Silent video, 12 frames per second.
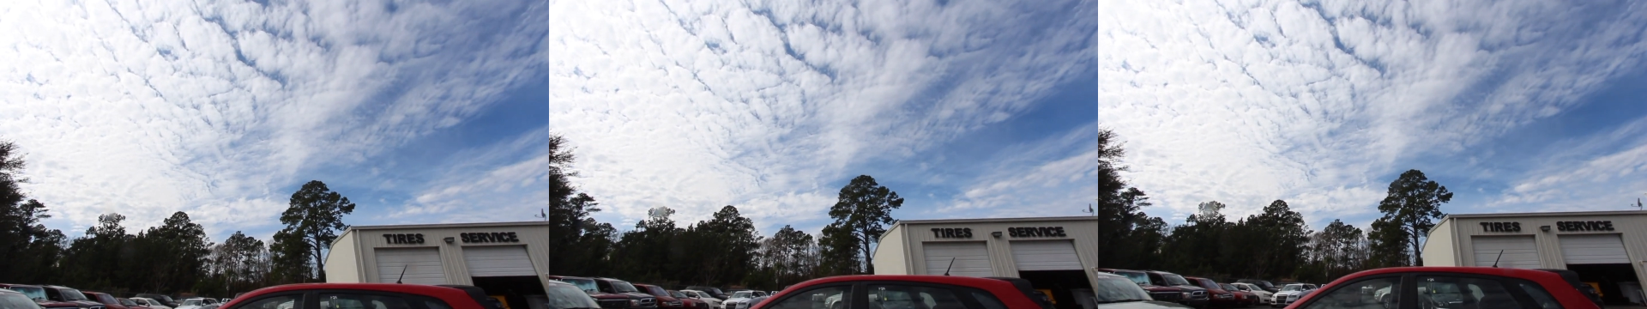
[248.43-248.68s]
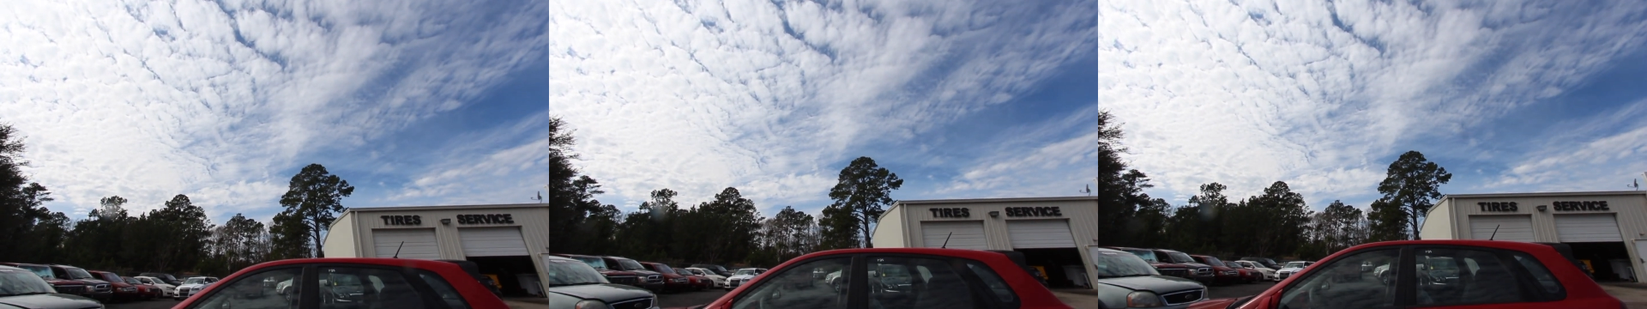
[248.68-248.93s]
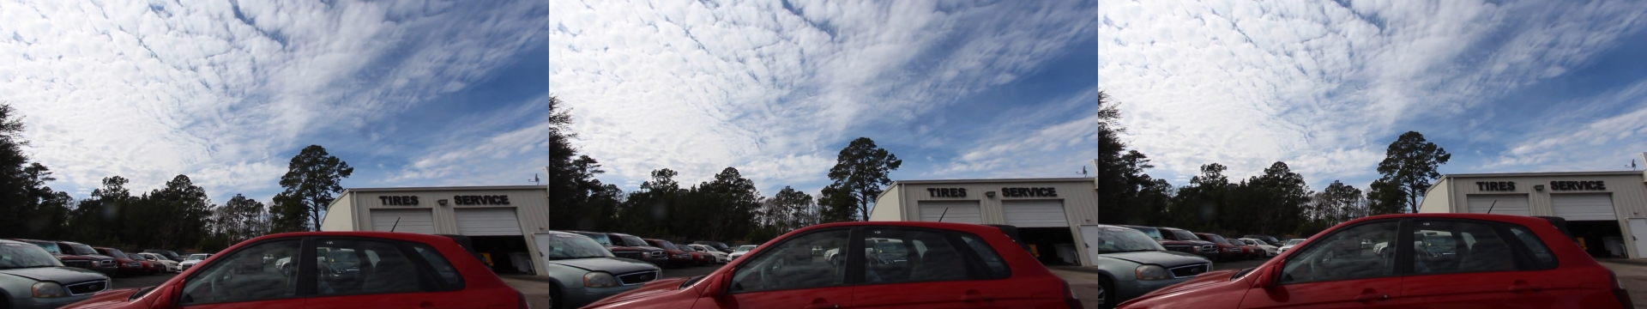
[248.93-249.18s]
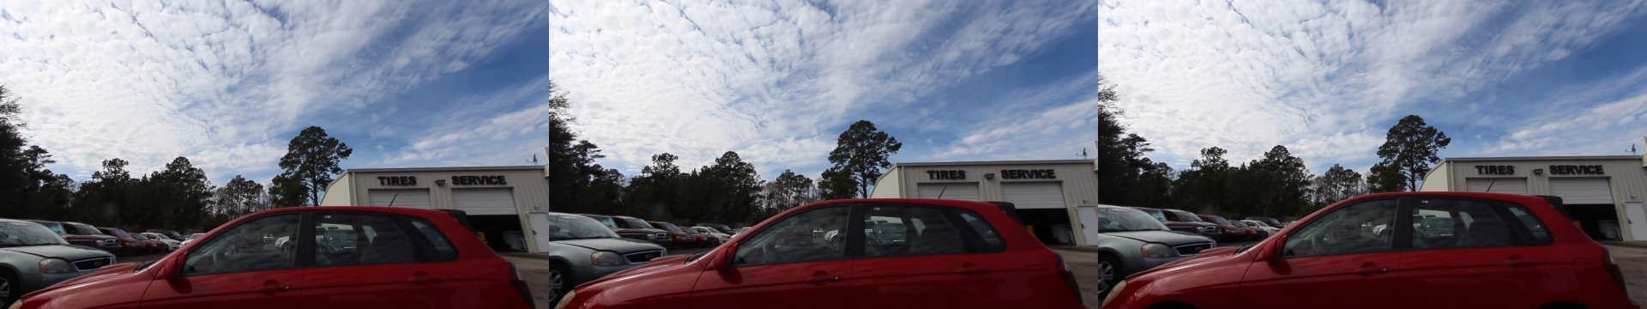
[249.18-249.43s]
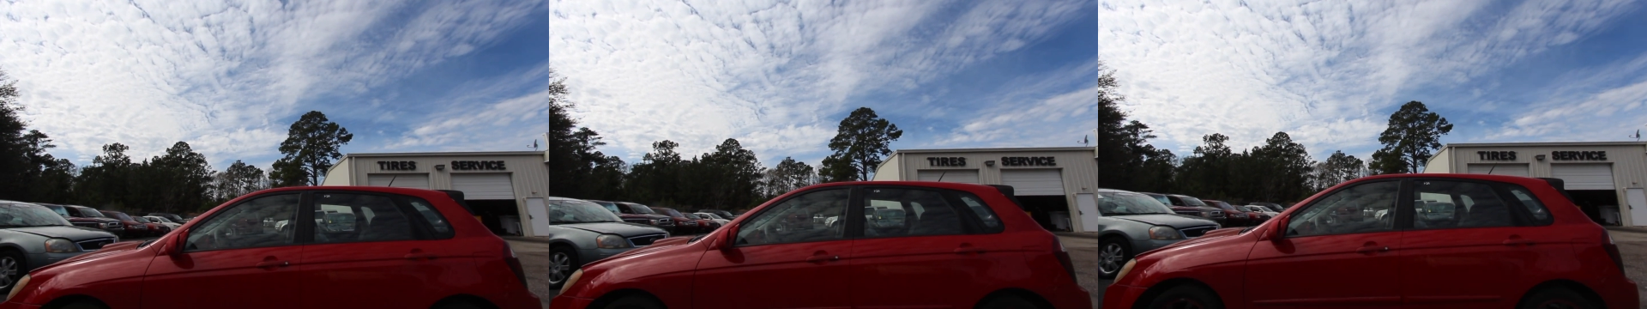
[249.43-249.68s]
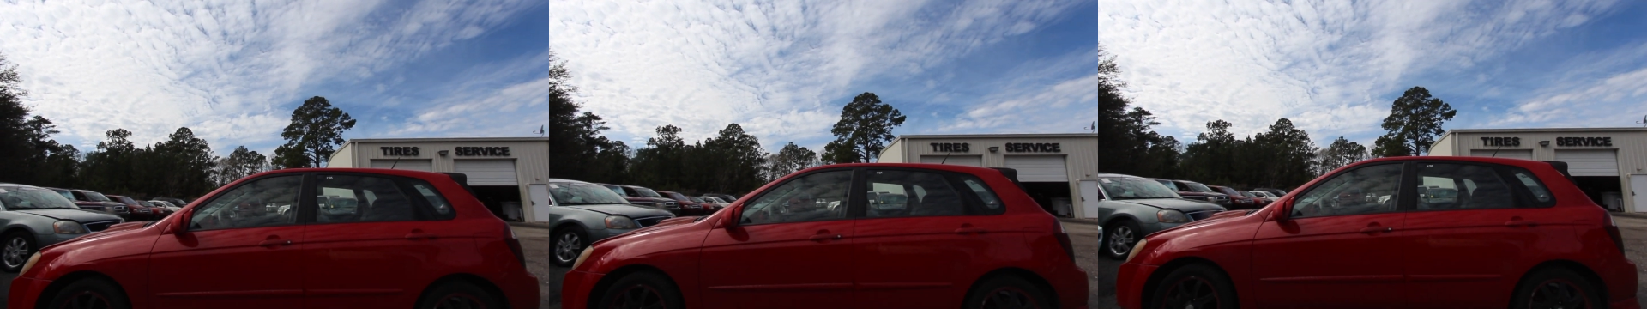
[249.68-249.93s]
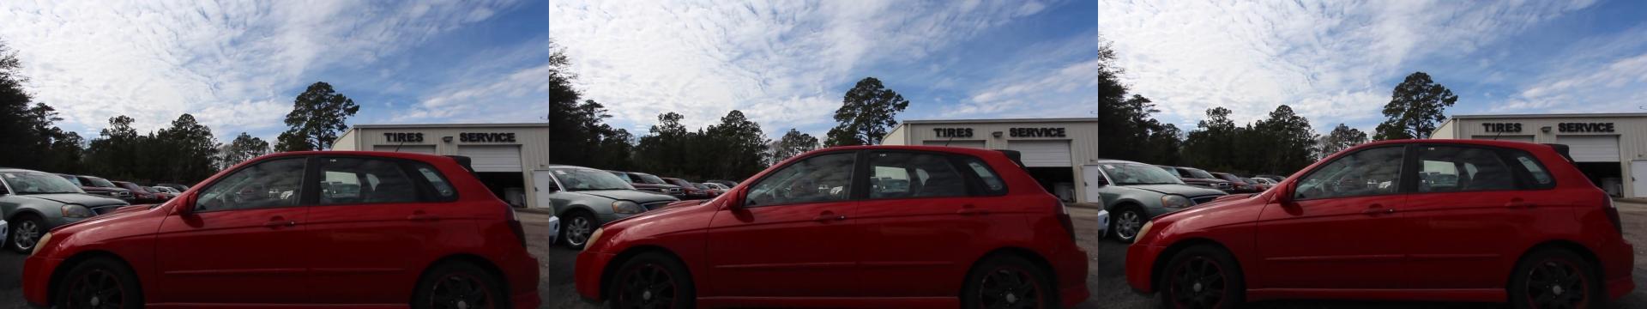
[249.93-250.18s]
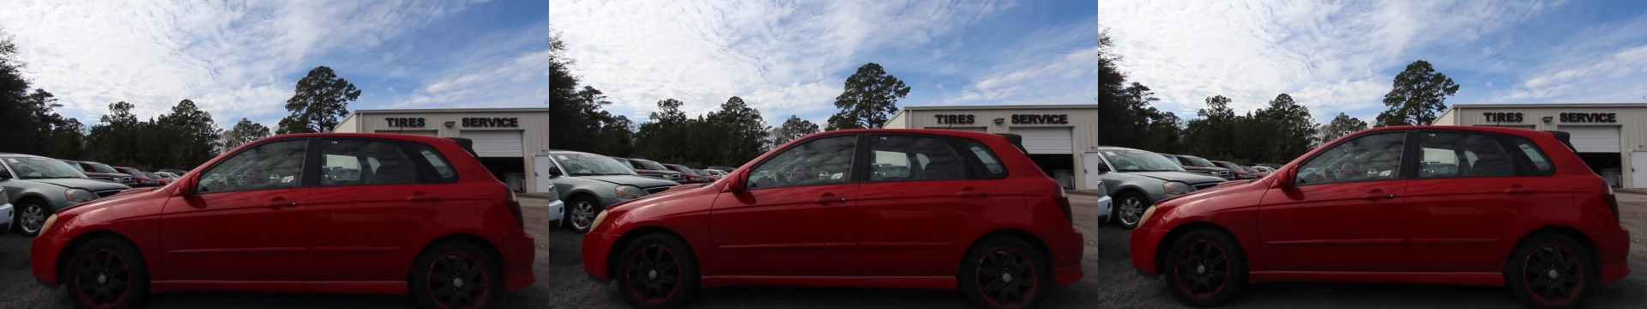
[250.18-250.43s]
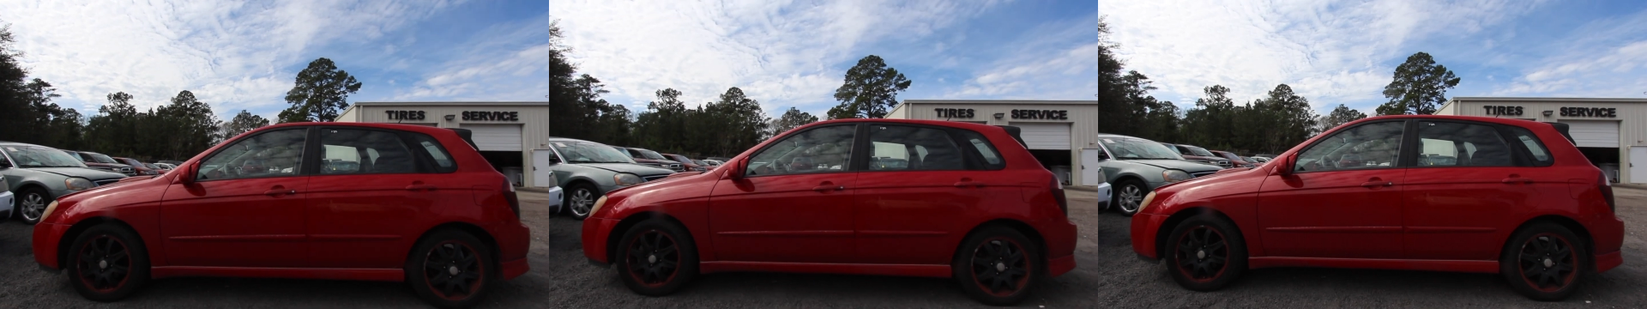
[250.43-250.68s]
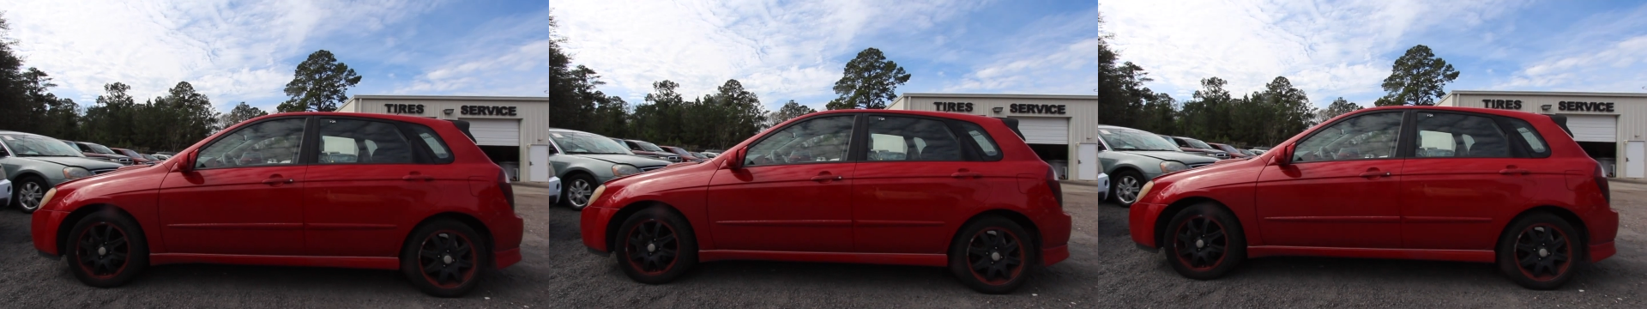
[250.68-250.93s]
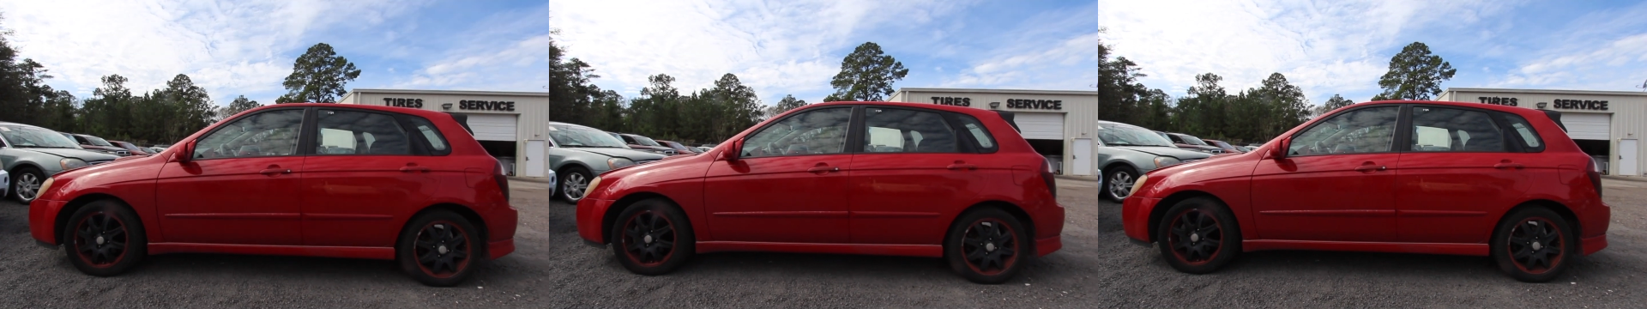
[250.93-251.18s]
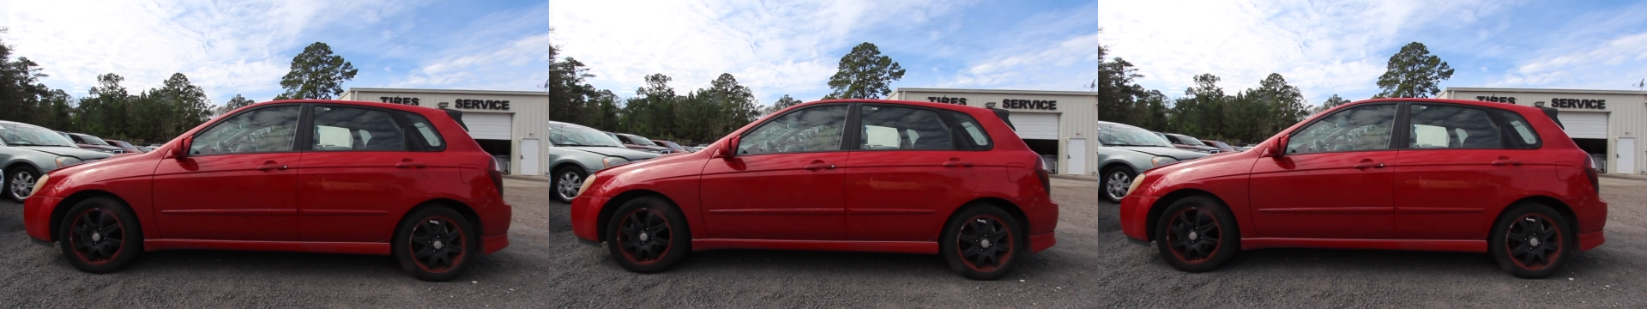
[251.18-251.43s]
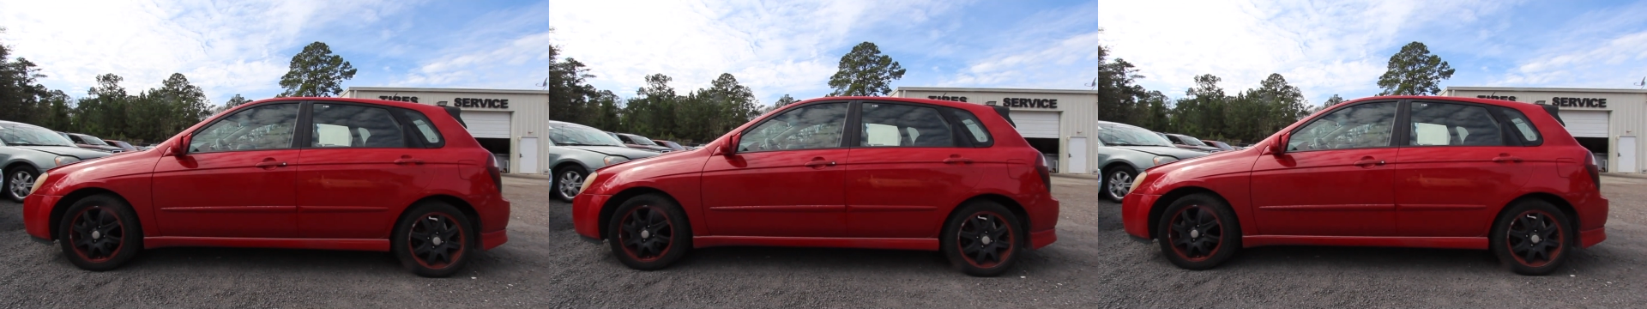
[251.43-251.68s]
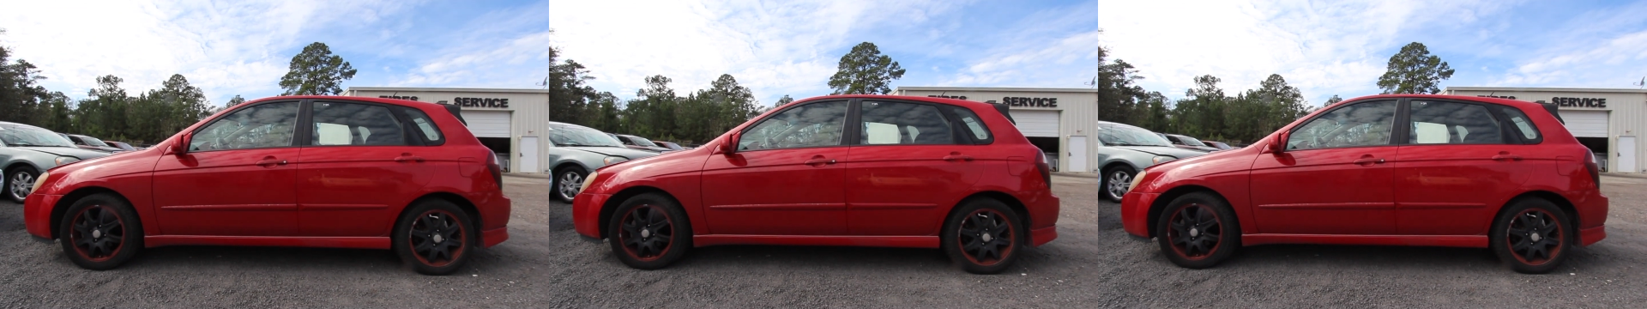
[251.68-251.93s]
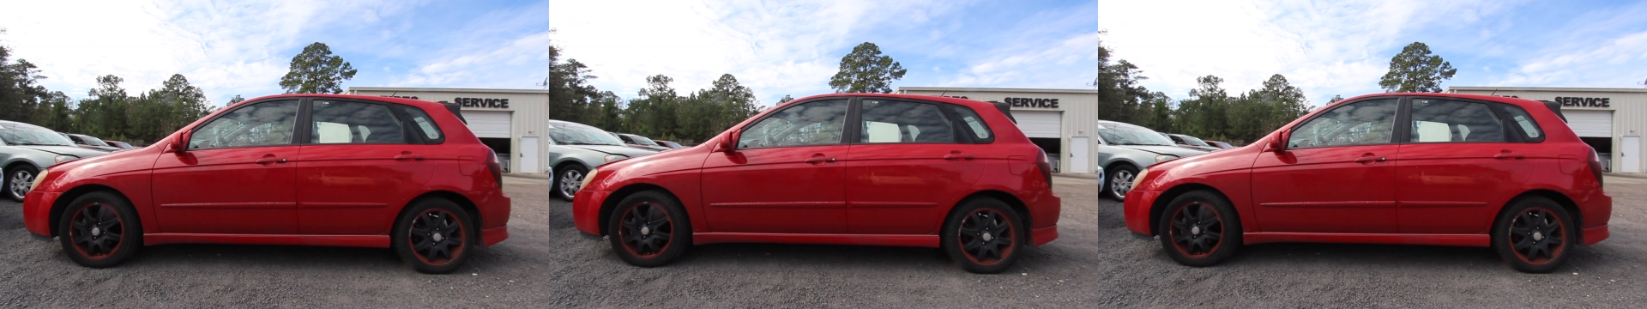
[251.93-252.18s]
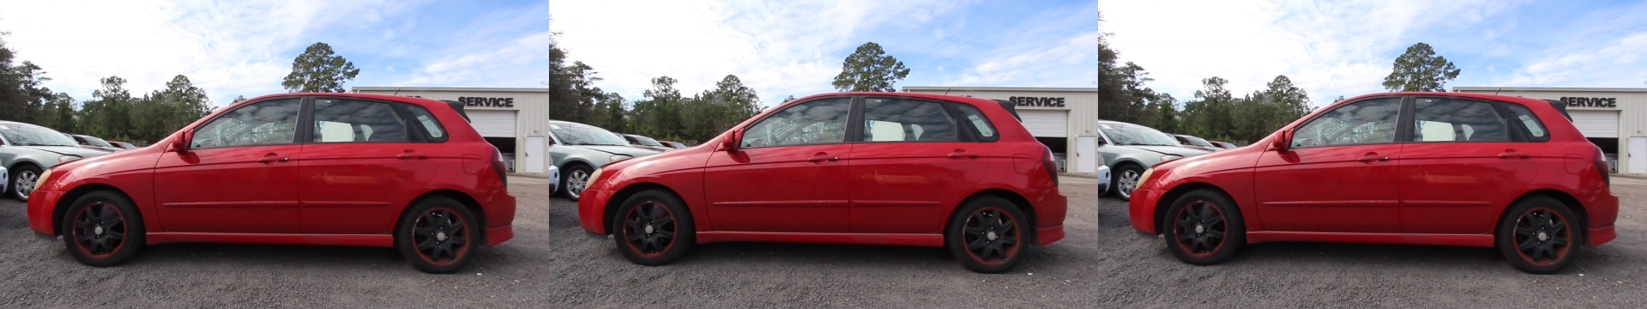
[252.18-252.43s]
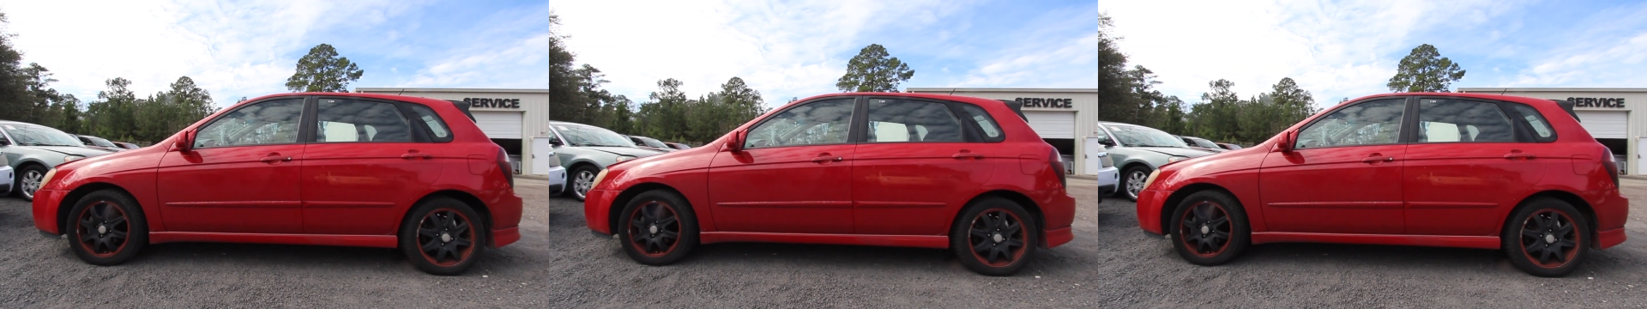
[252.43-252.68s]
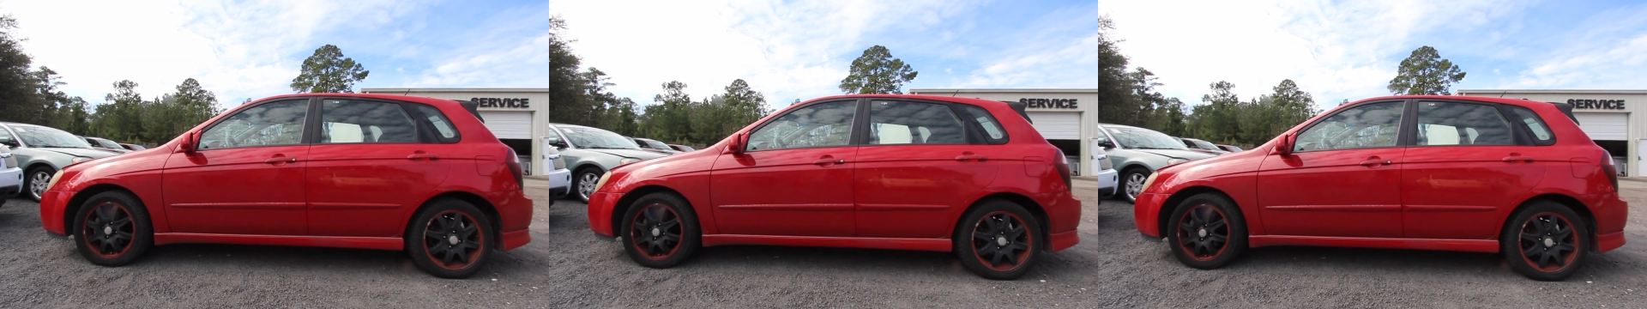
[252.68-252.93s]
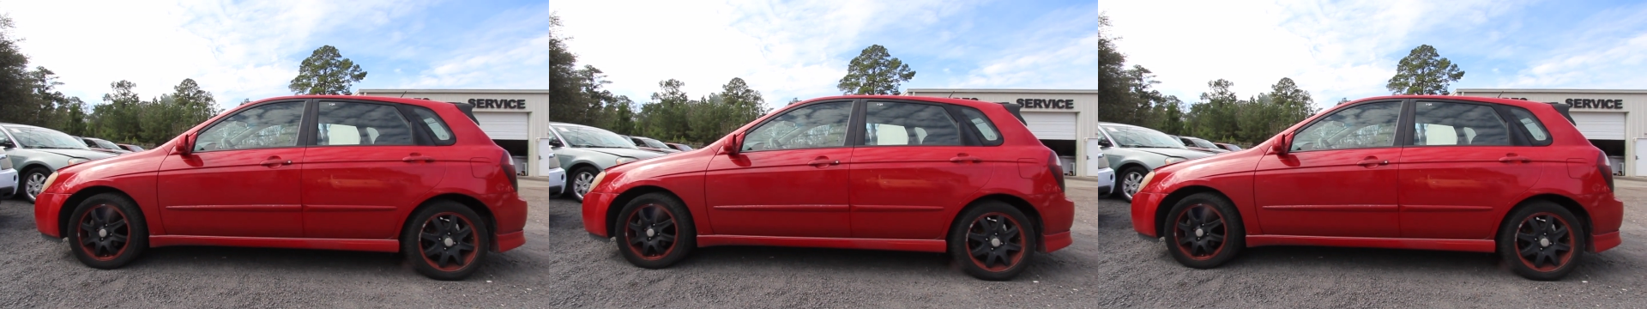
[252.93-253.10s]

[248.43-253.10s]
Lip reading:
Nobody's mouth can be seen.